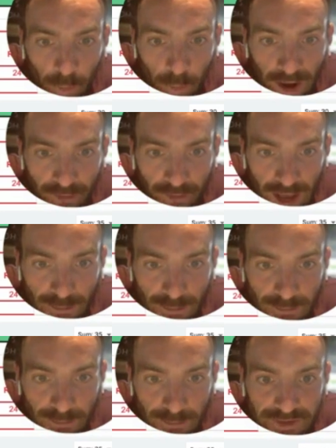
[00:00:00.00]
my
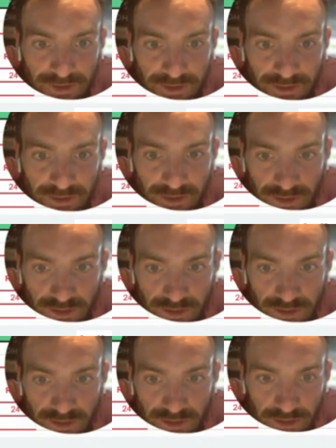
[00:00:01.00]
reps
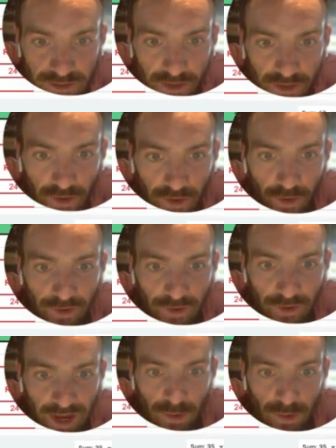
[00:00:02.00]
that are
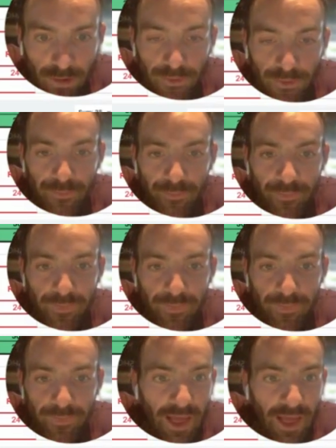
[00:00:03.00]
available.
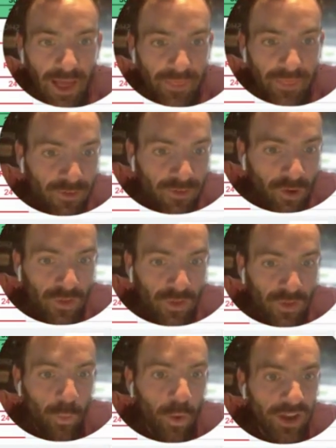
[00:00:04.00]
And then I've got
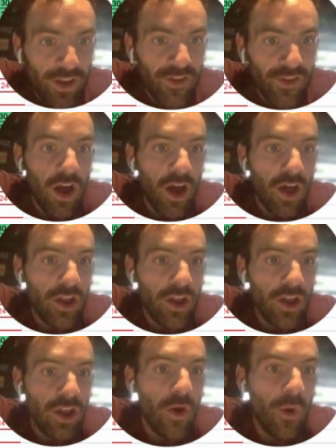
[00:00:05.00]
the what is a
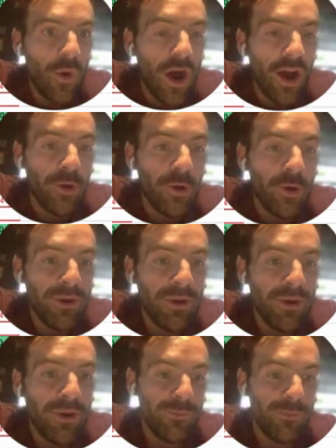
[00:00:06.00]
low, high, or
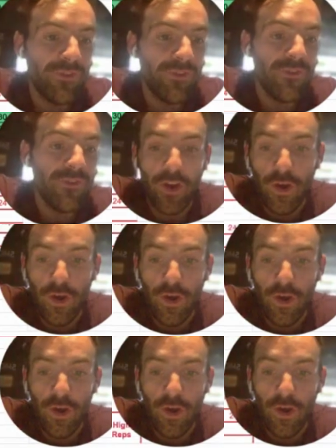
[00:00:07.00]
medium reps for
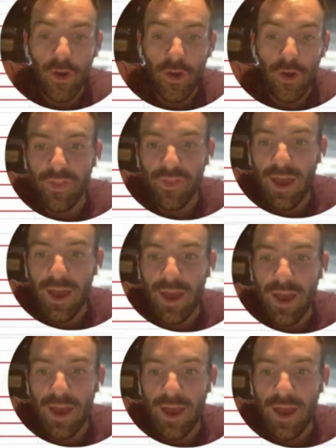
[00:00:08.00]
total volume. So that
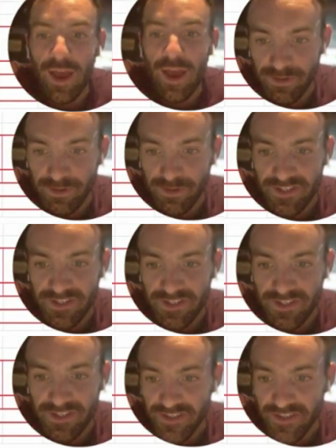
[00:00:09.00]
means I can adjust my
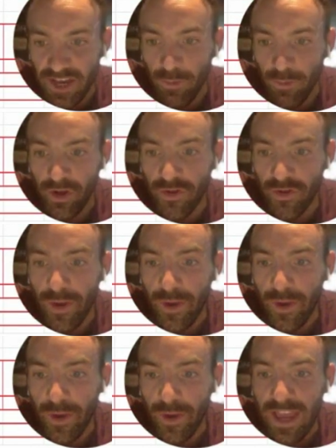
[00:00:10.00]
sets. So say I want to do
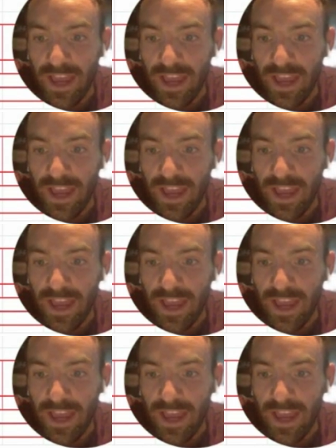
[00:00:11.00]
8